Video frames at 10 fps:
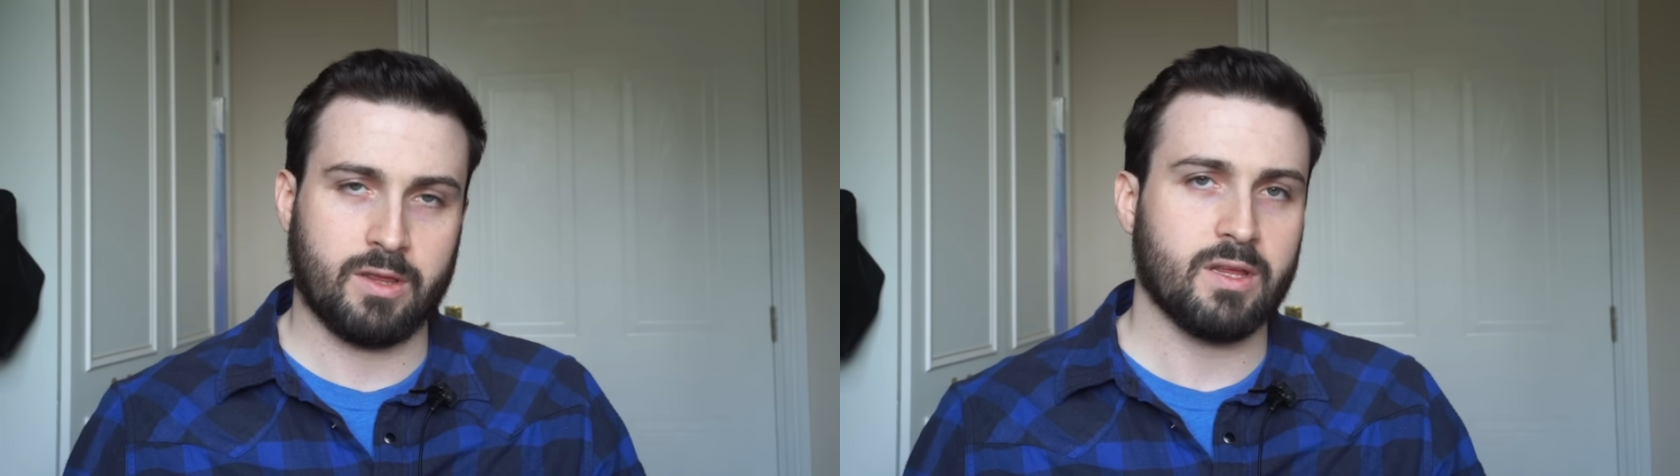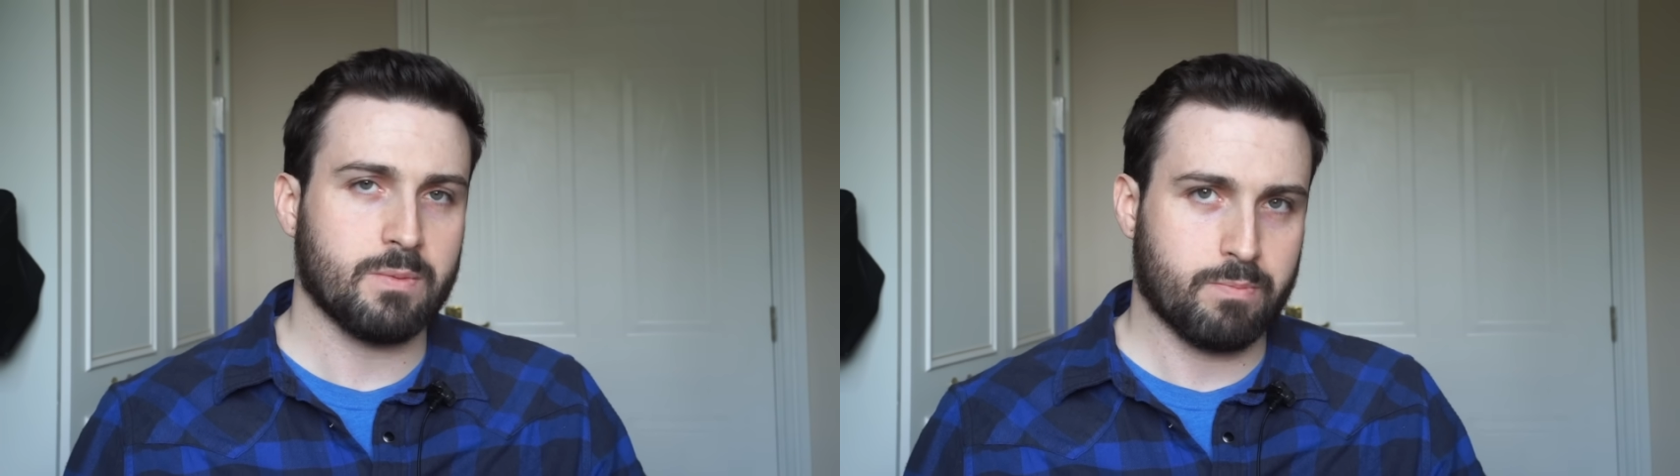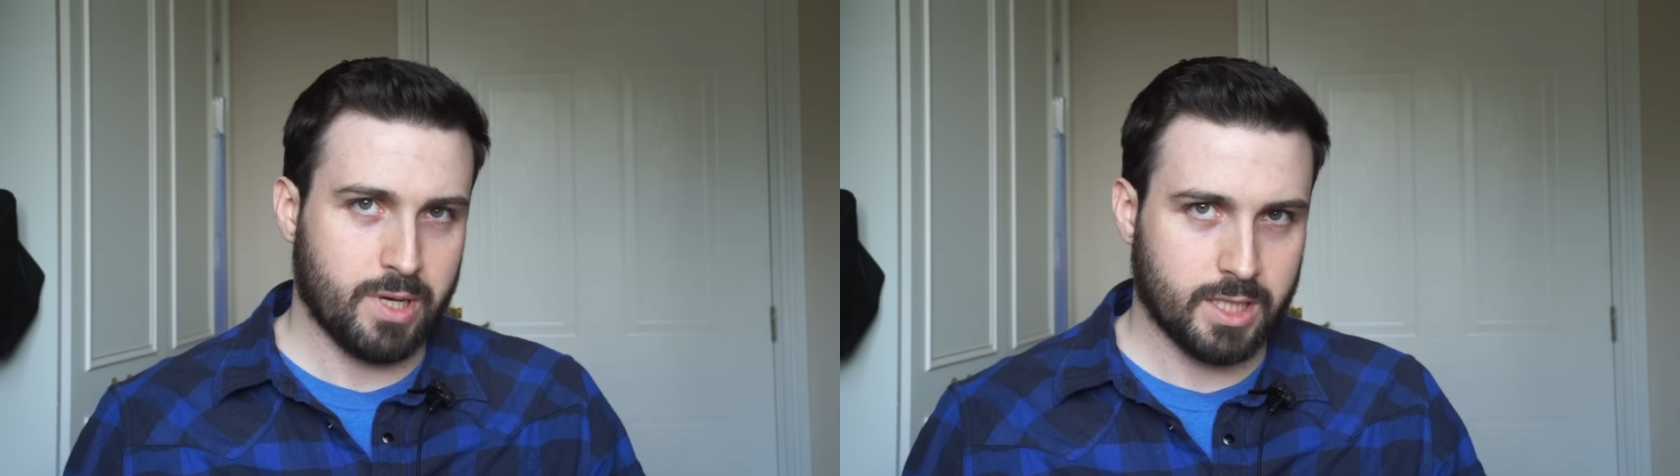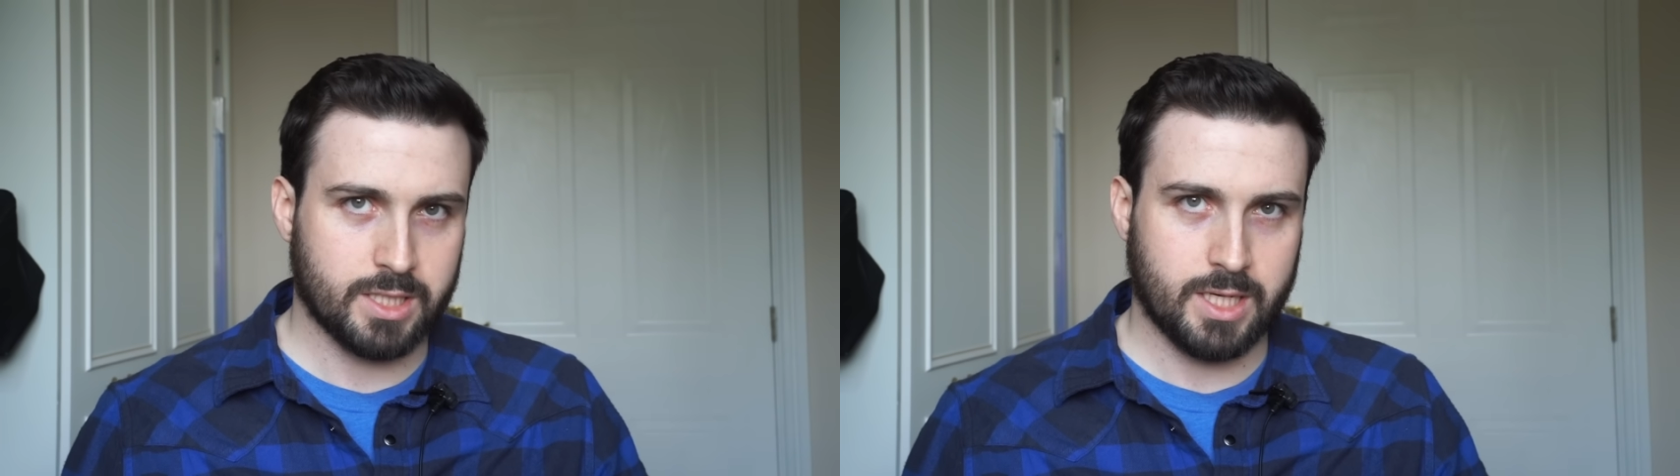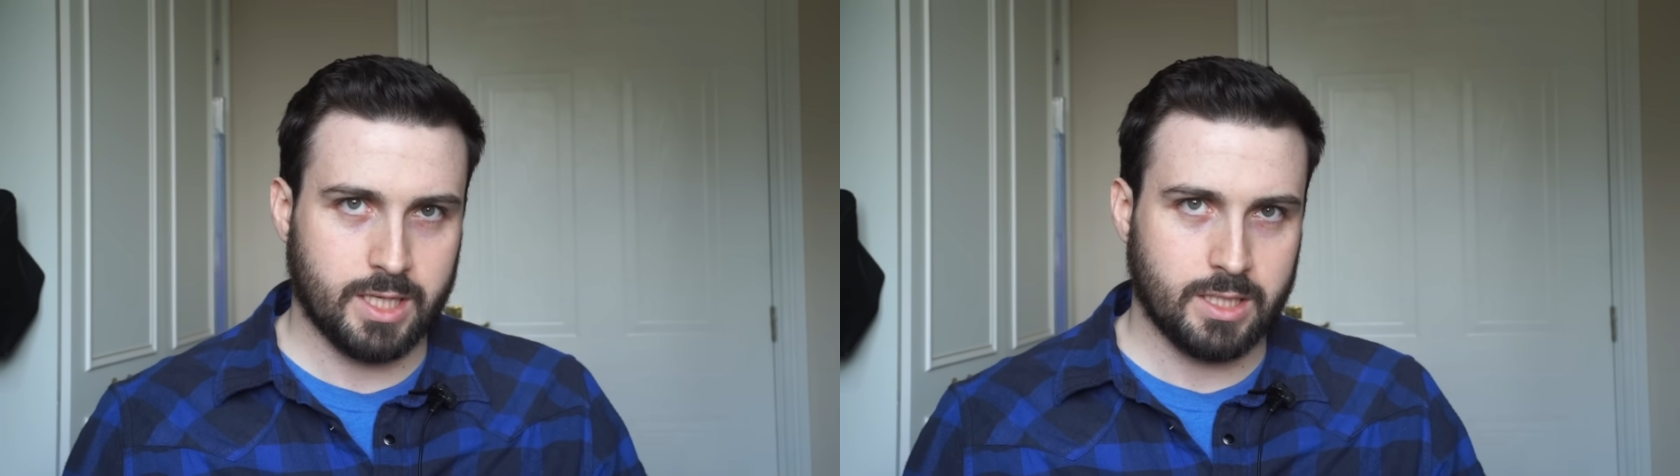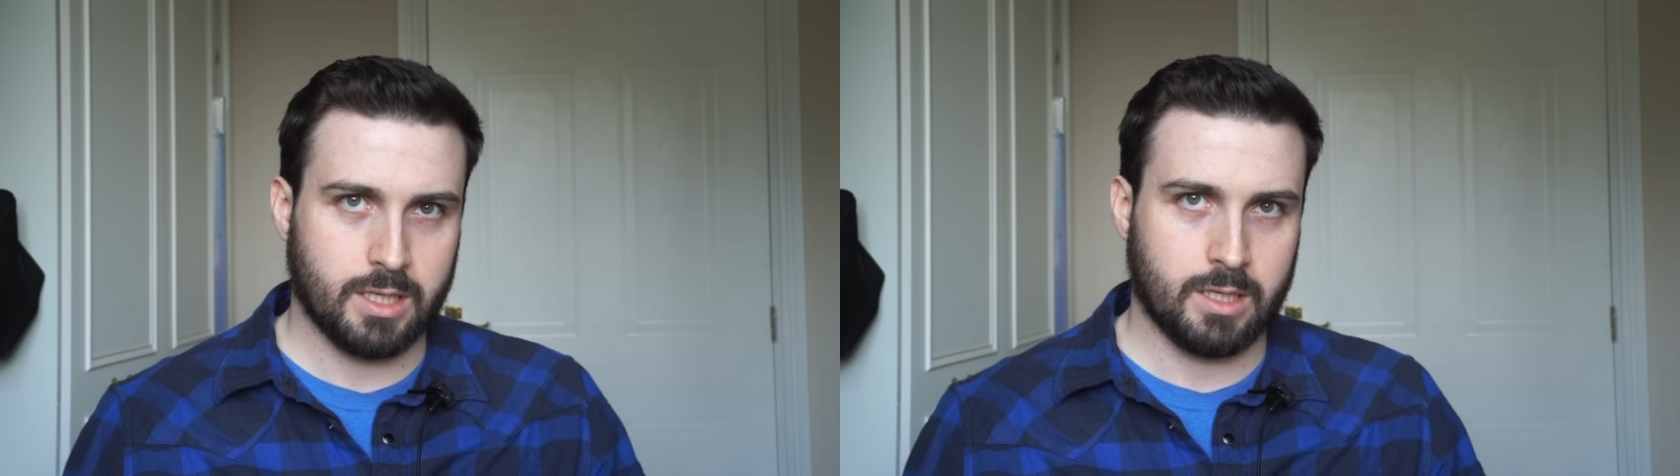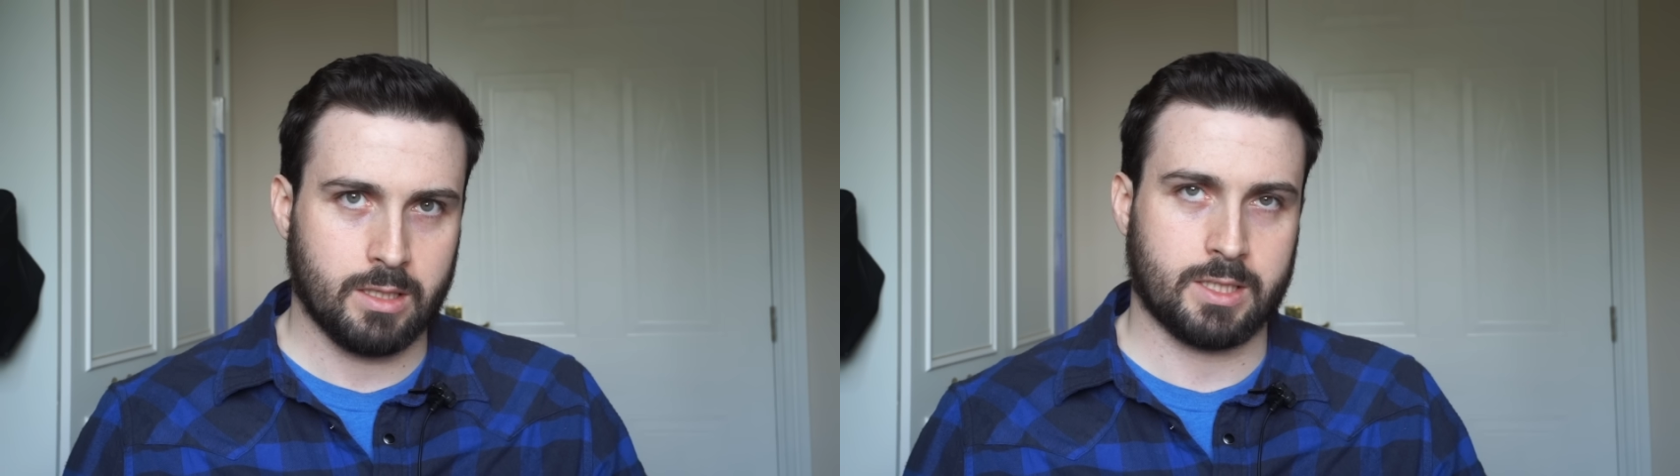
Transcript: I think the biggest sign